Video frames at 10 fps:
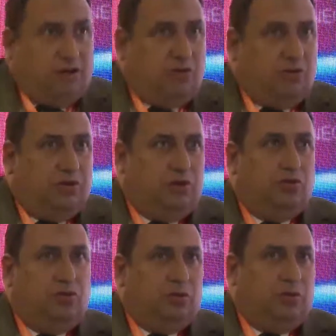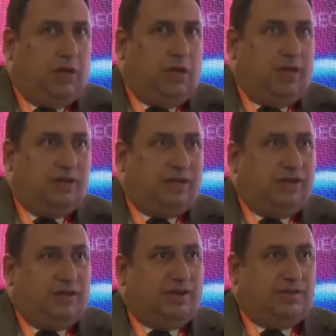new, I
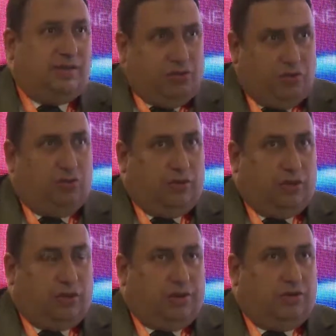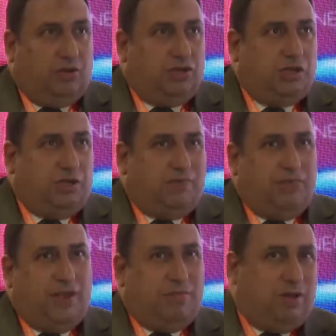think there is new in cardiology,
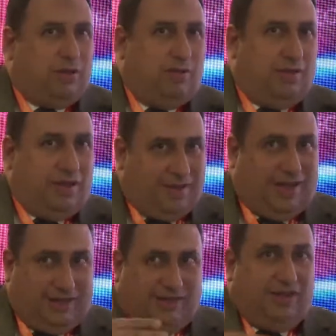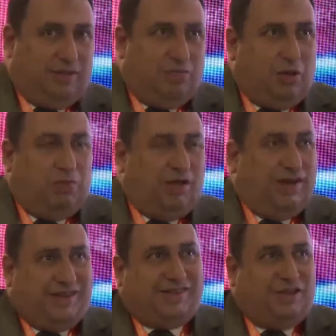but I think maybe
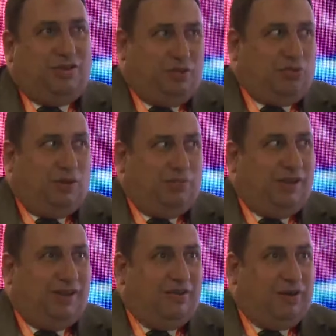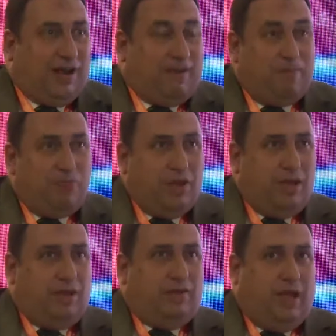next year it will be clear. Yeah.
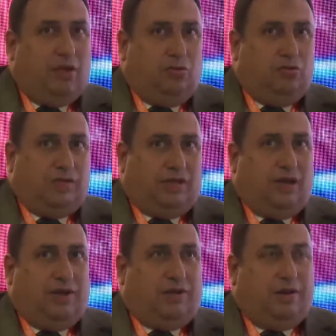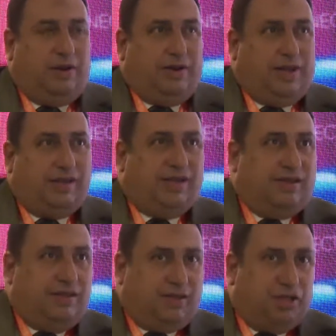Now they are
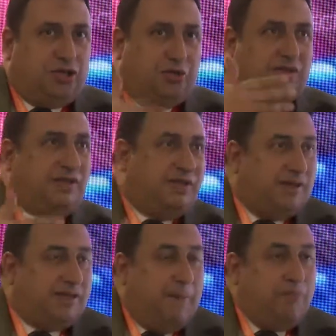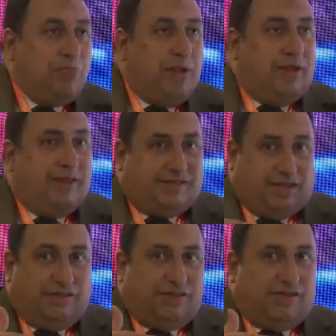raising the issue that there is a
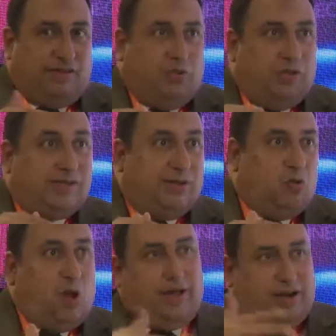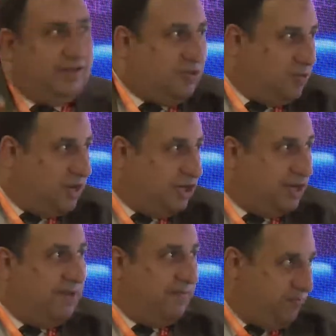stent with wireless connection